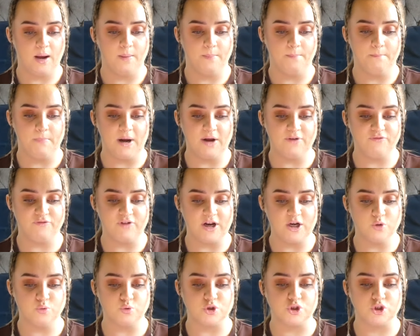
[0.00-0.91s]
My
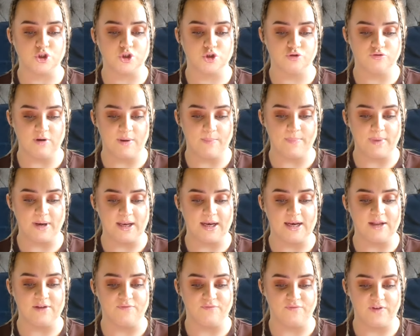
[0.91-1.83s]
friend was
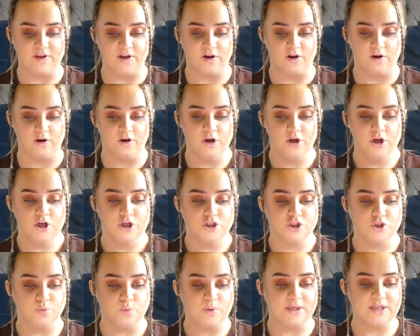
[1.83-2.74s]
trembling in fear,
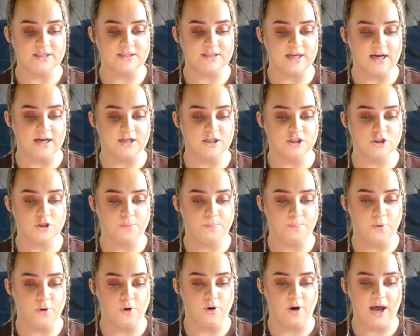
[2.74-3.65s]
so we decided to
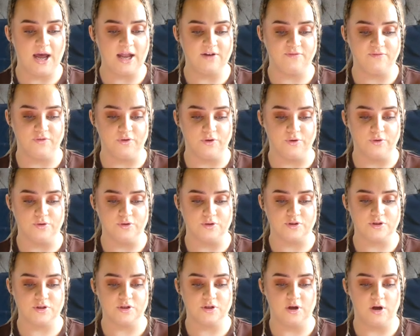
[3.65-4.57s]
put
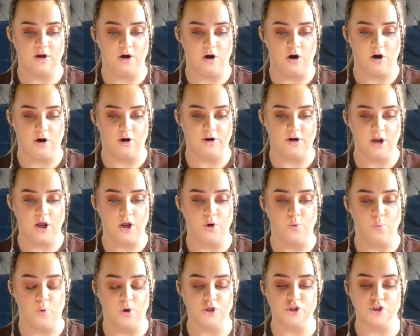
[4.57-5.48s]
headphones on
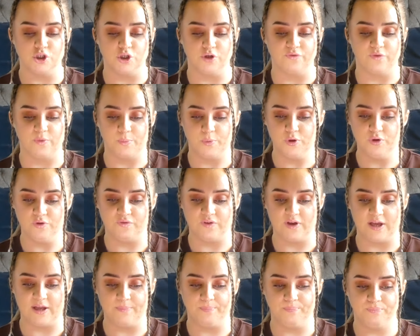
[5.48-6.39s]
and watch another
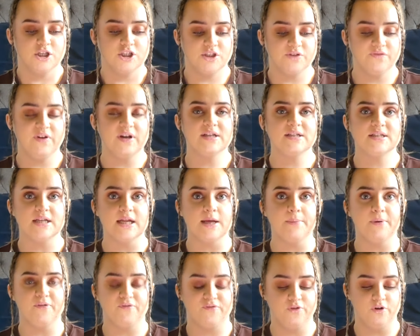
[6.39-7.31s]
movie. She fell
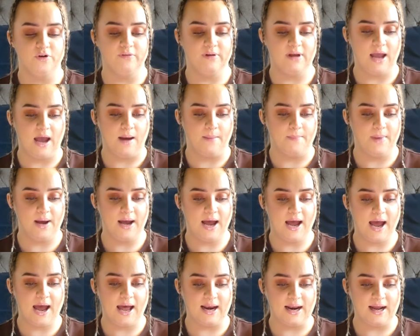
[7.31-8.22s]
asleep at 4am
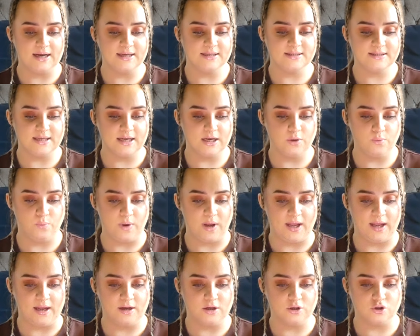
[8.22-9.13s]
and I stayed
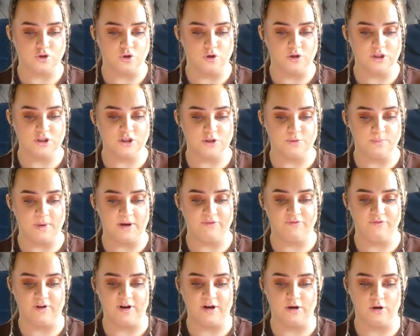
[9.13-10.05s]
awake talking to my
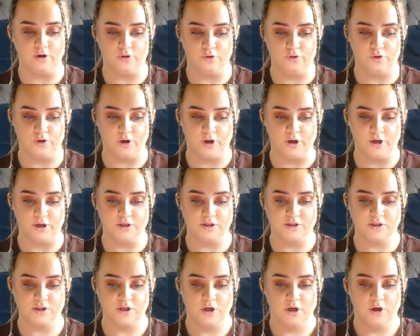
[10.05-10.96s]
friend
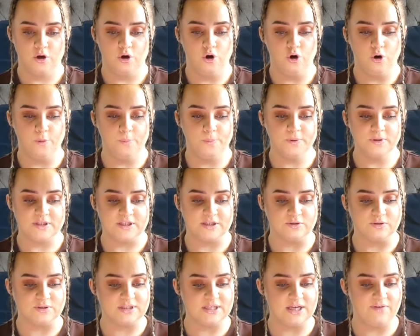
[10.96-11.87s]
Lucas up
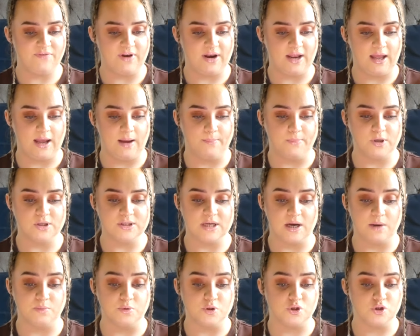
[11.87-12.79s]
until 7am because
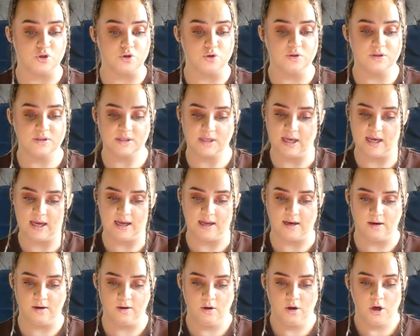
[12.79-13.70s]
I was too
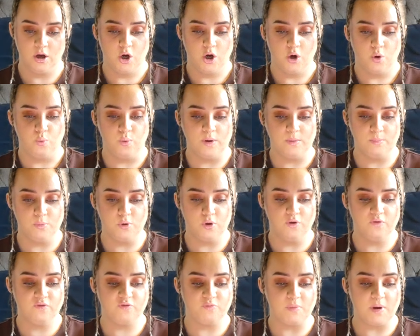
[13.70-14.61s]
scared. We
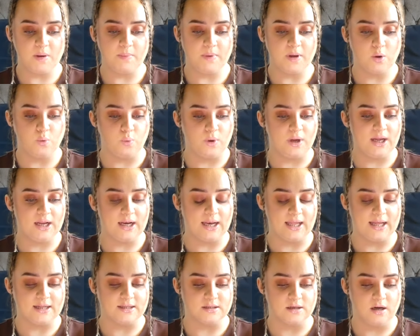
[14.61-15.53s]
moved maybe a week
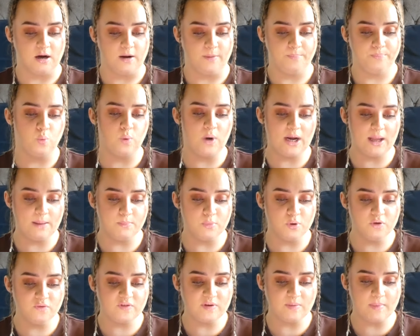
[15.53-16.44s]
later. When I
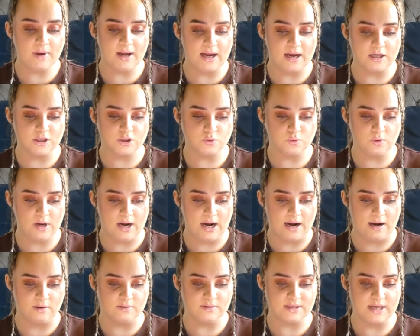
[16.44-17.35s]
moved in my actual
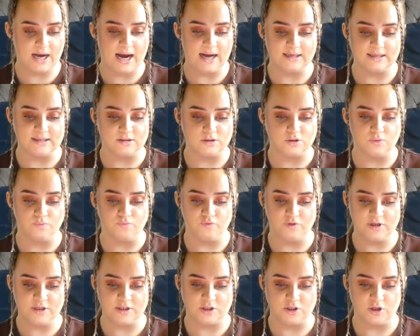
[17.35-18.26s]
house, I did some
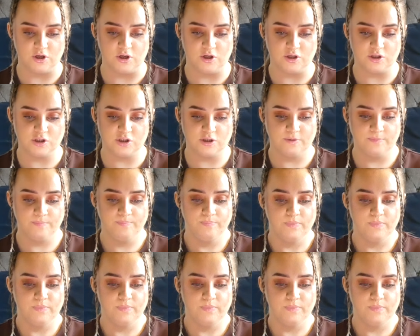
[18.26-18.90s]
research.